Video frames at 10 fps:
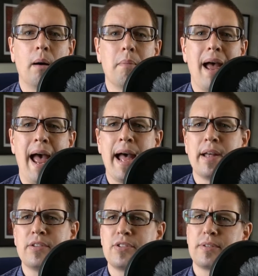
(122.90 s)

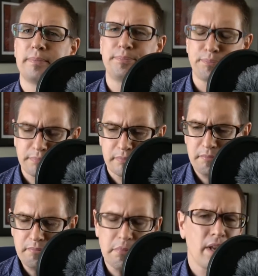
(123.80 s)
as
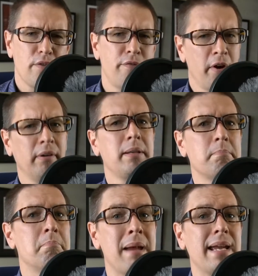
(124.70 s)
fairly
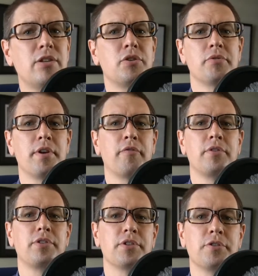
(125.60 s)
major
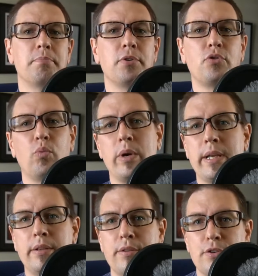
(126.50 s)
differences
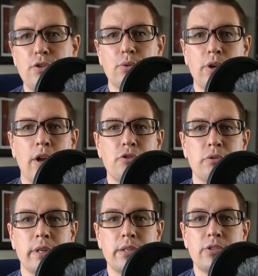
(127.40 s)
between the two
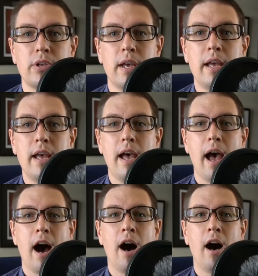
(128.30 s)
countries.
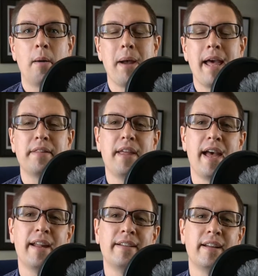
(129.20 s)
And
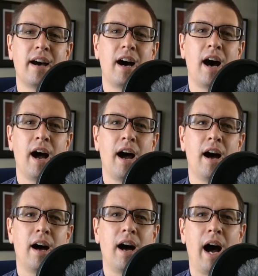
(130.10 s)
then
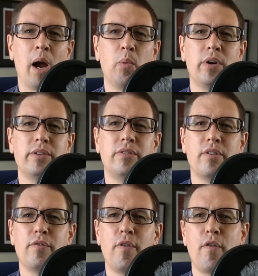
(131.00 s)
I would
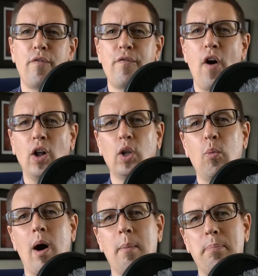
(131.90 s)
follow up